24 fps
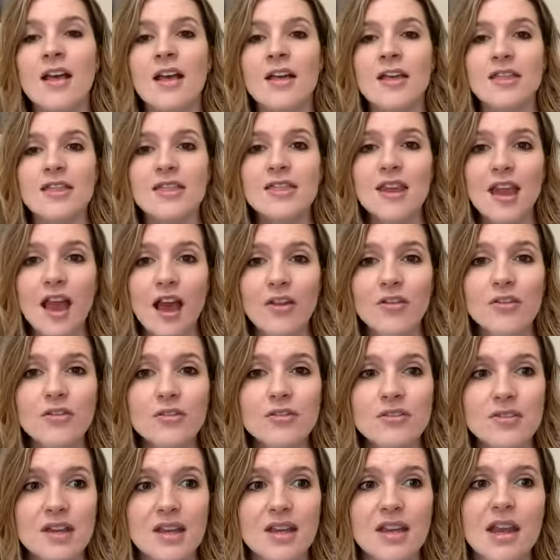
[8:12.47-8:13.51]
The other
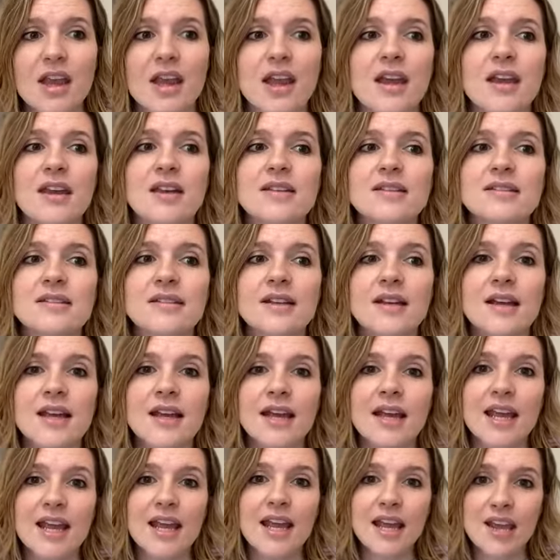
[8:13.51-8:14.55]
thing is,
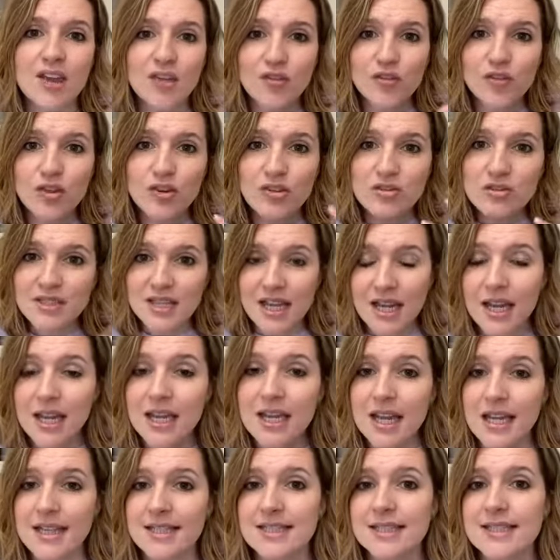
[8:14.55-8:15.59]
if your day
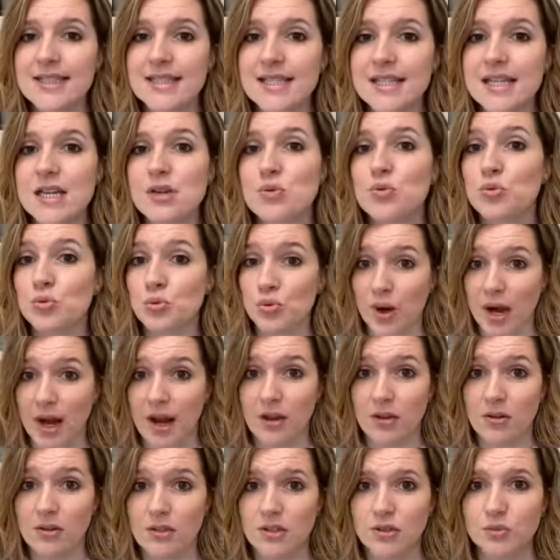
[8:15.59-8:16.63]
gets
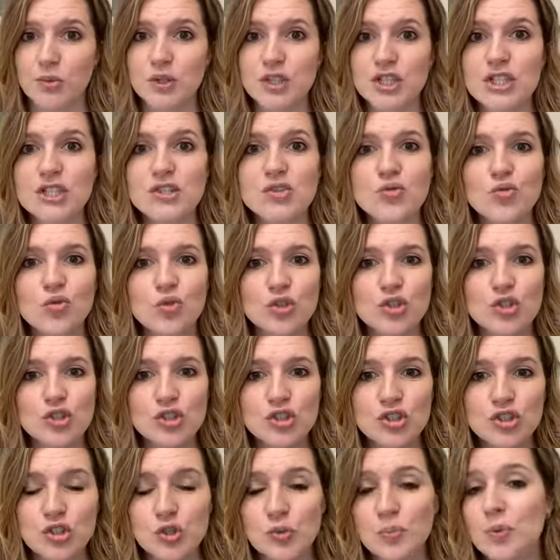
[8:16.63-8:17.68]
derailed, which is
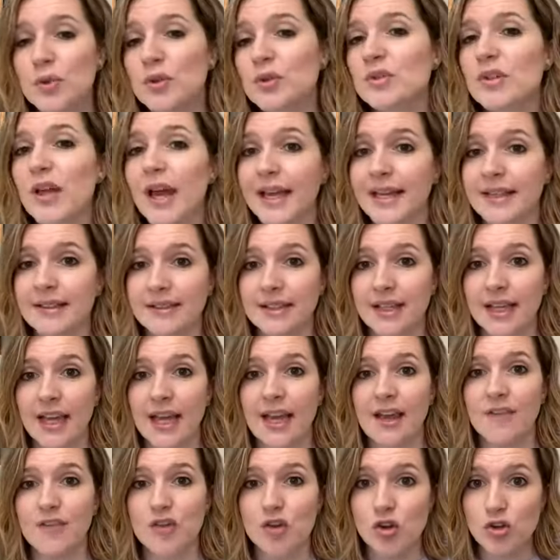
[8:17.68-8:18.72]
super likely
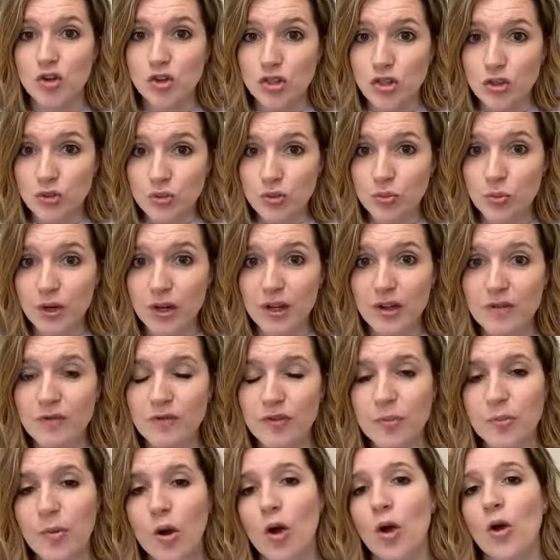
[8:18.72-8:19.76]
if you're new to working
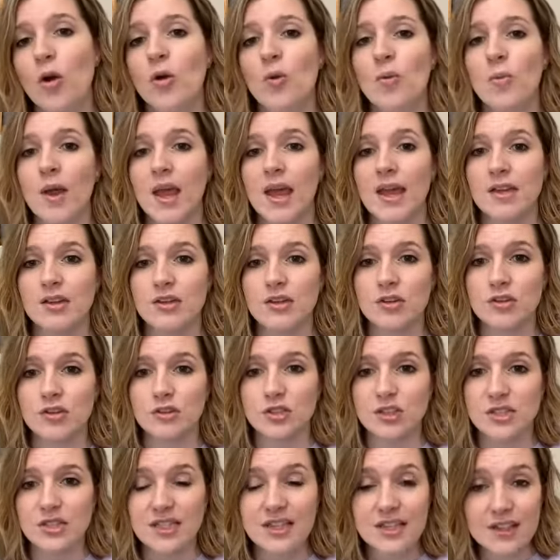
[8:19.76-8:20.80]
from home and your
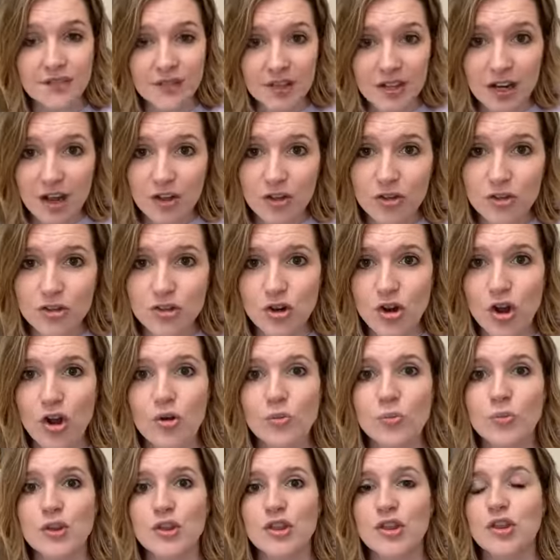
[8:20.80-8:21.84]
significant others are
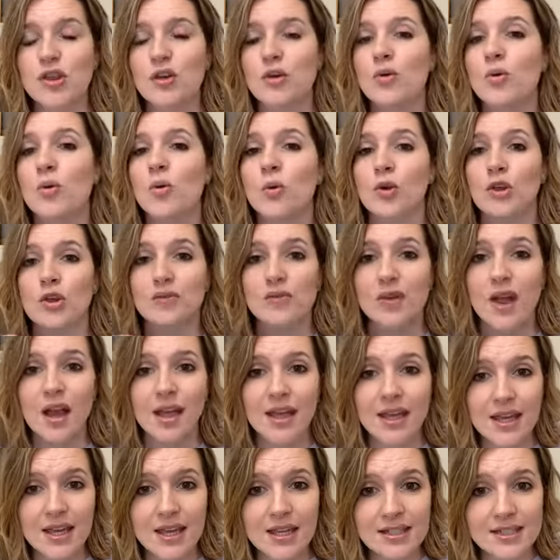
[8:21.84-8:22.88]
home with you, or you've
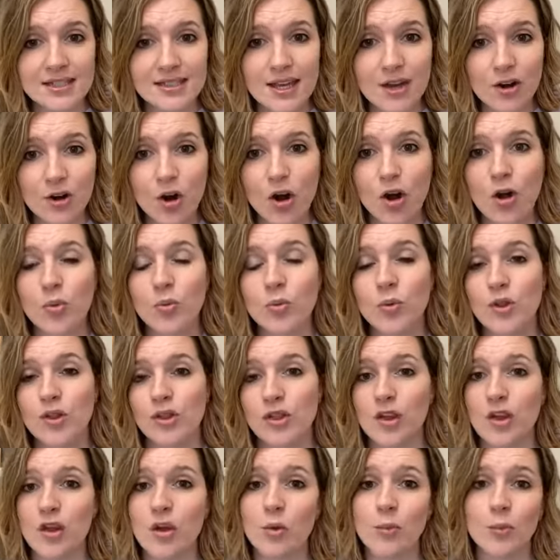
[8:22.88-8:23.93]
got kids that are home with
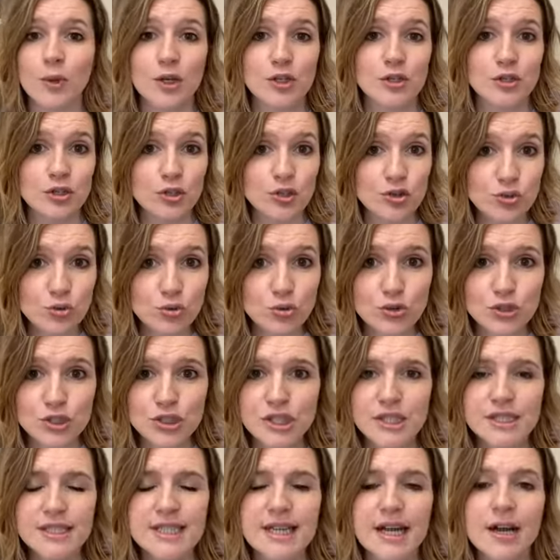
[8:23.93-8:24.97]
you because the school's
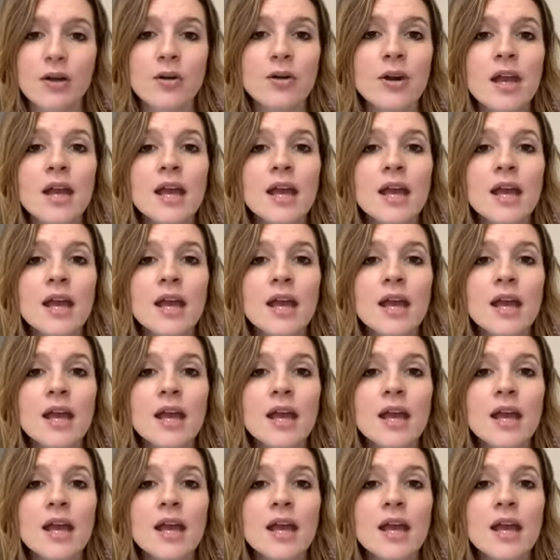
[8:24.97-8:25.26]
shut down,